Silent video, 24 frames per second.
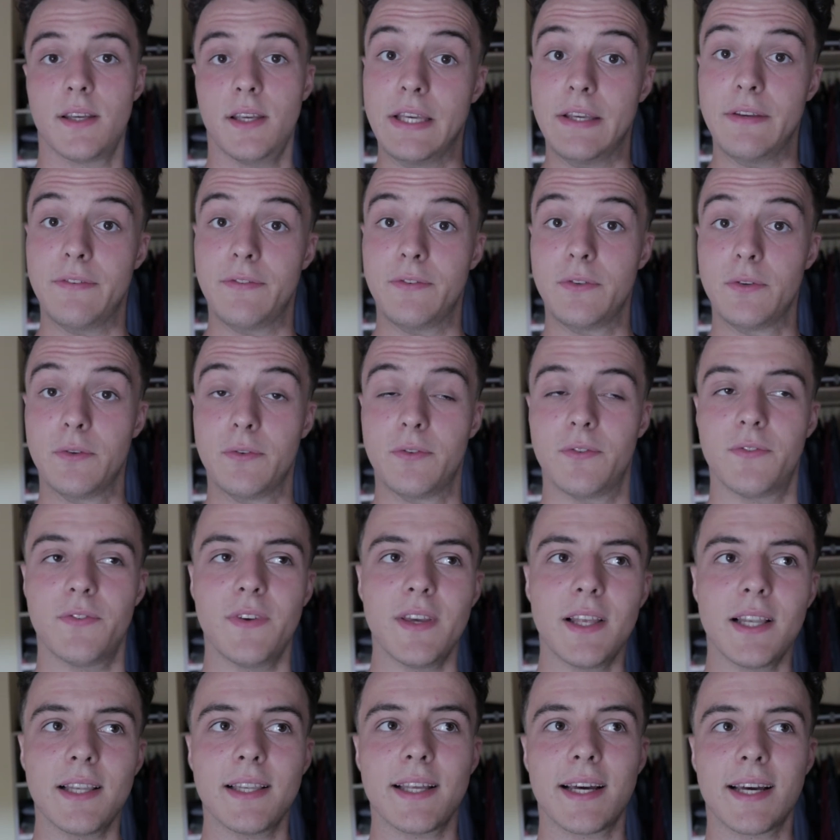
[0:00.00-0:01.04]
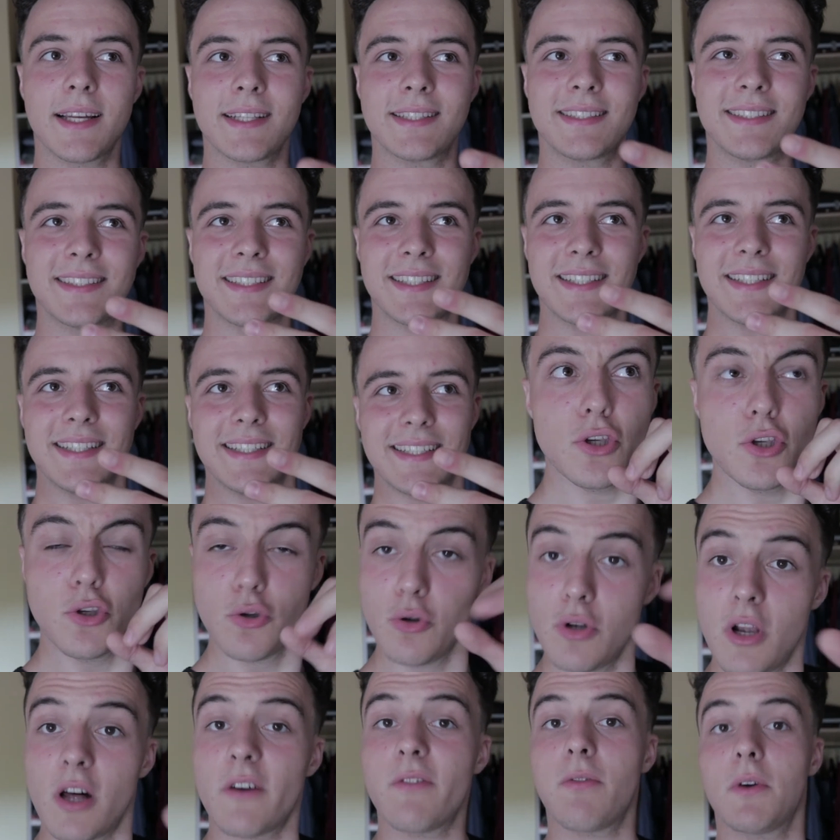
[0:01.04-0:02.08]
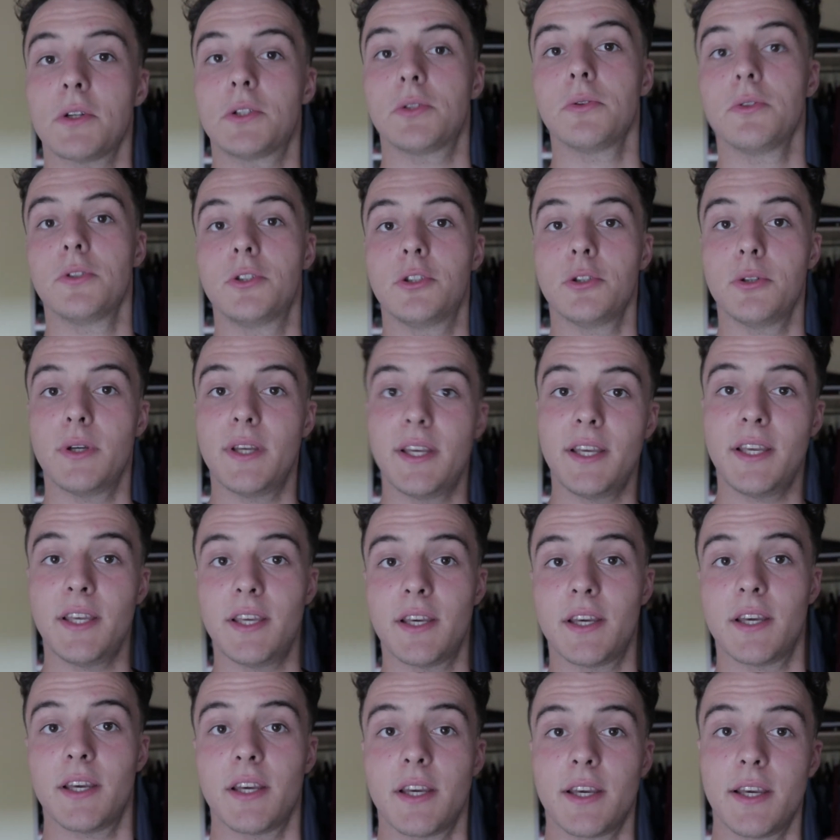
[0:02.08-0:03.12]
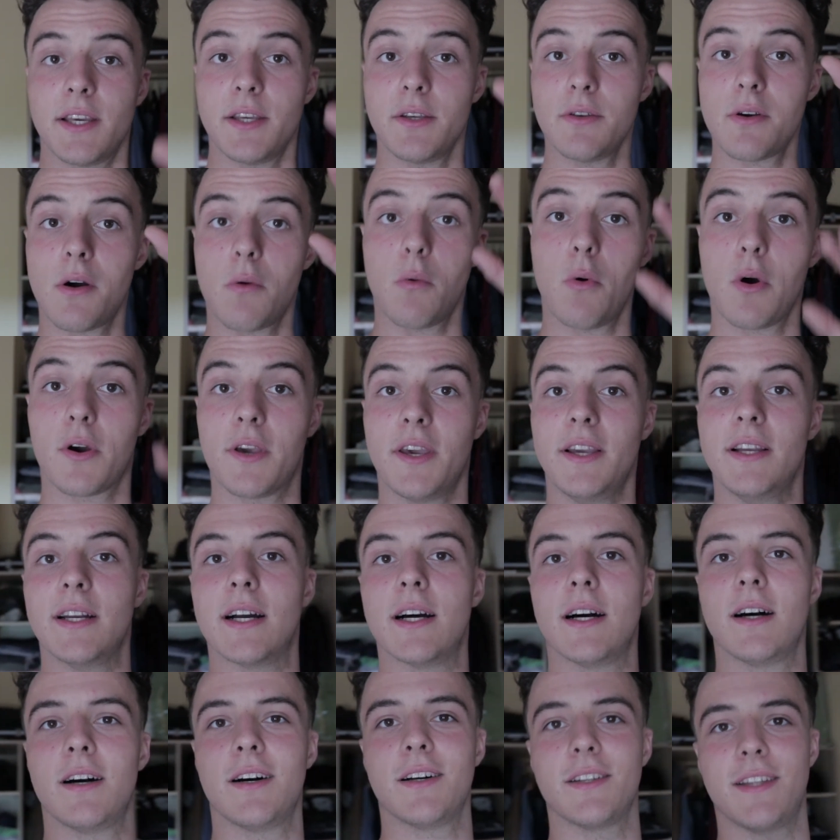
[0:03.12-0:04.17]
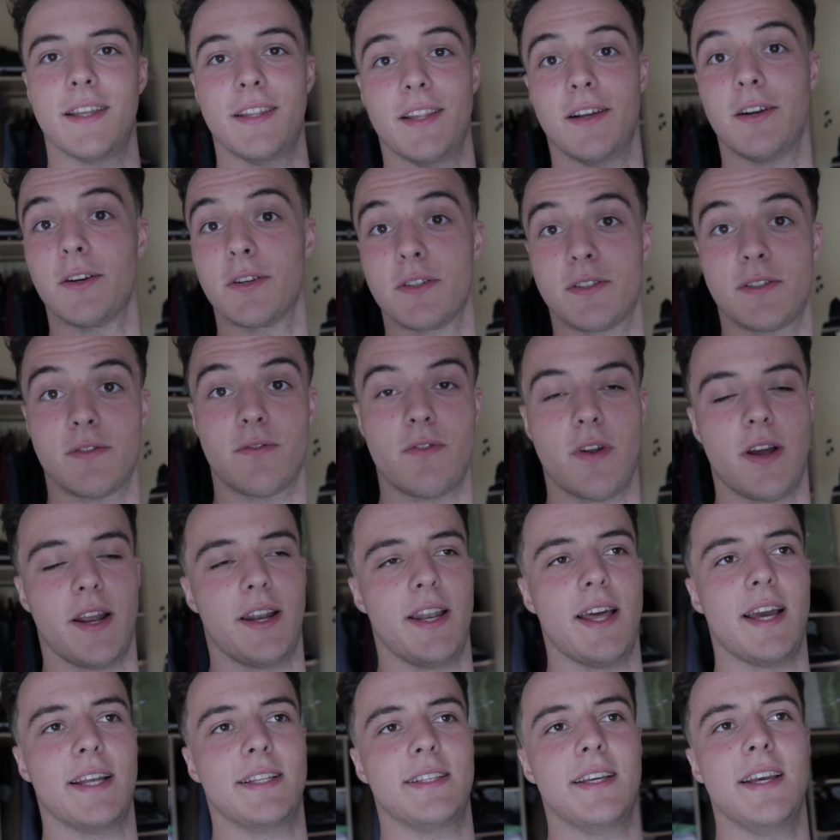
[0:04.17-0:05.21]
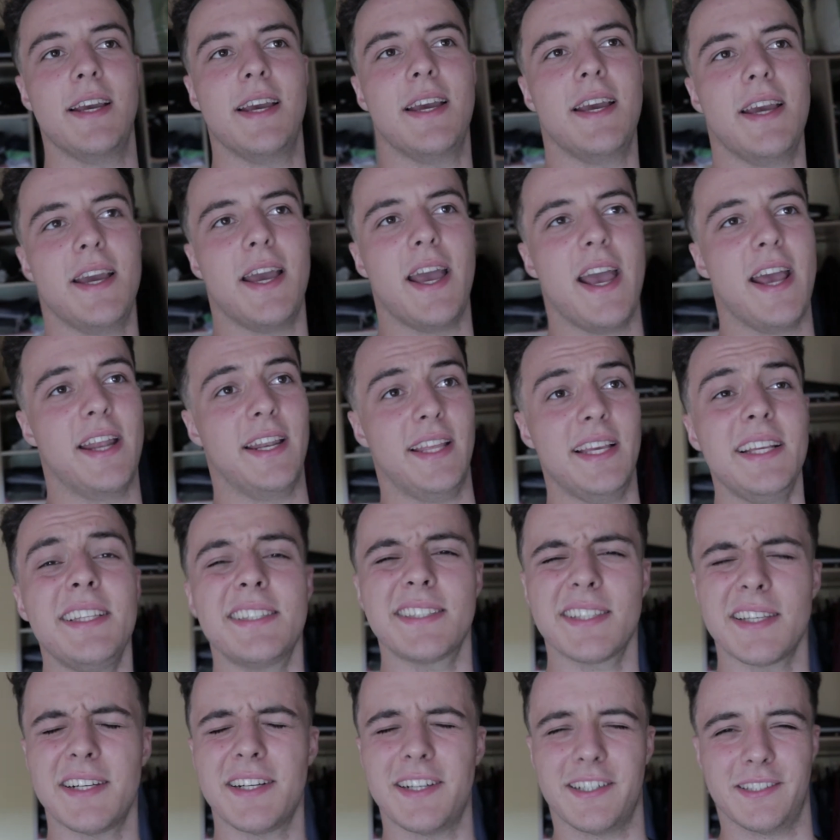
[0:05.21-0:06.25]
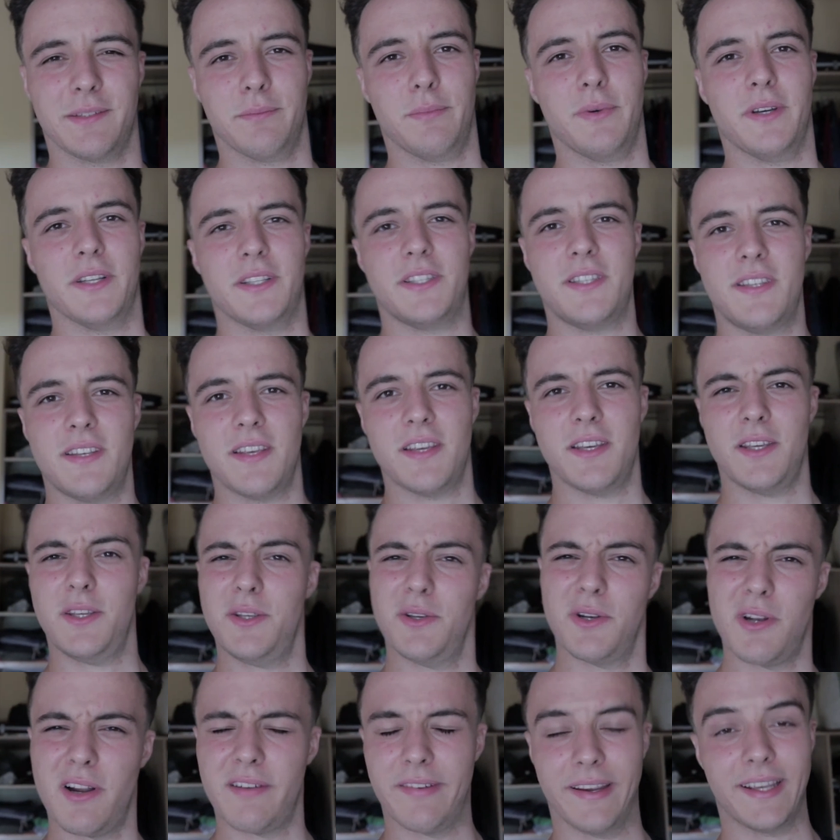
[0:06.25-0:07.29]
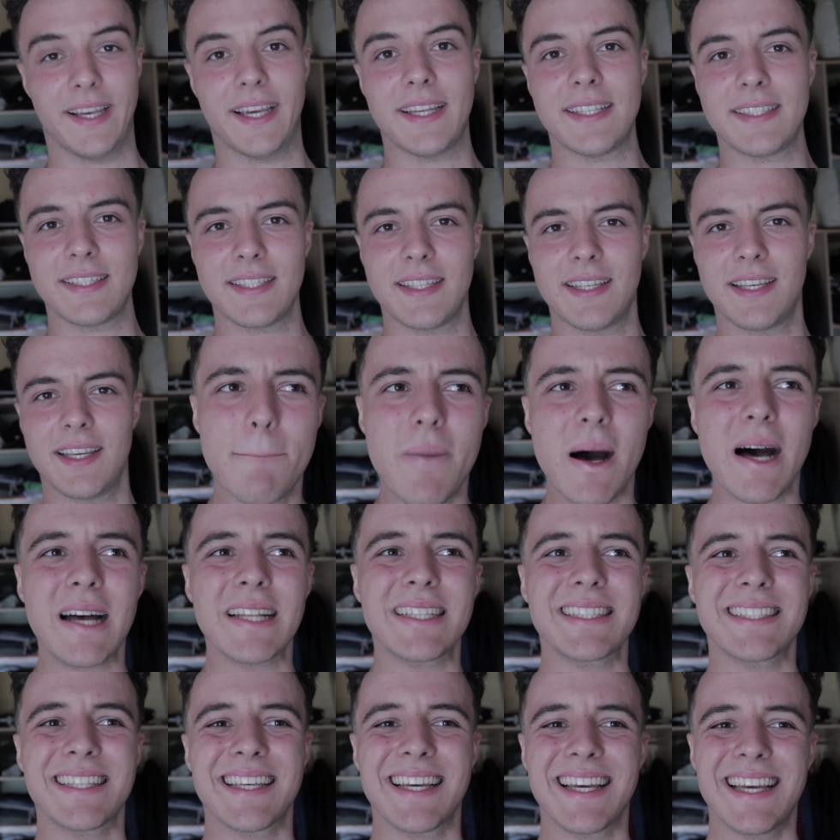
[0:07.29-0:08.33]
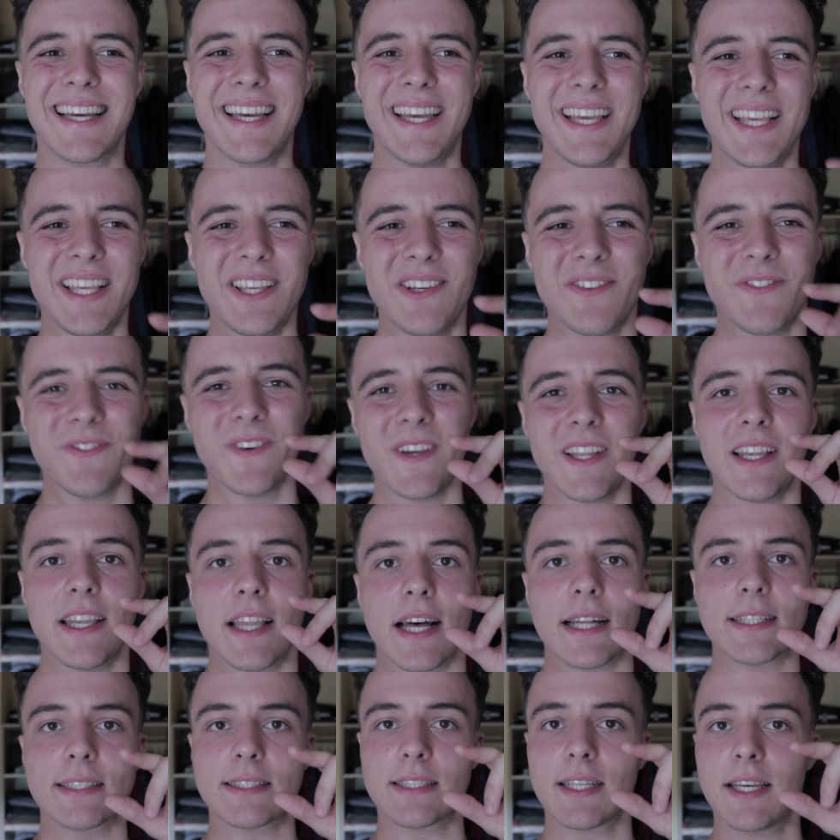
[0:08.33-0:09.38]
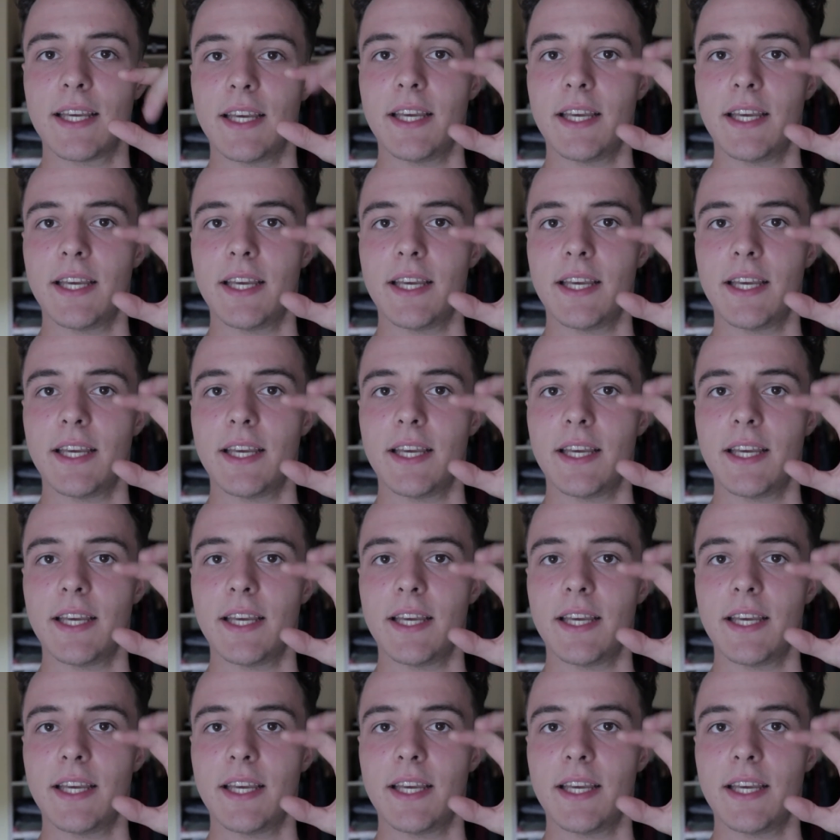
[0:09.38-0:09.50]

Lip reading: If you feel that you love what you're doing, you're working hard and all the stuff like that, and it's hard, but you're loving it, but you feel that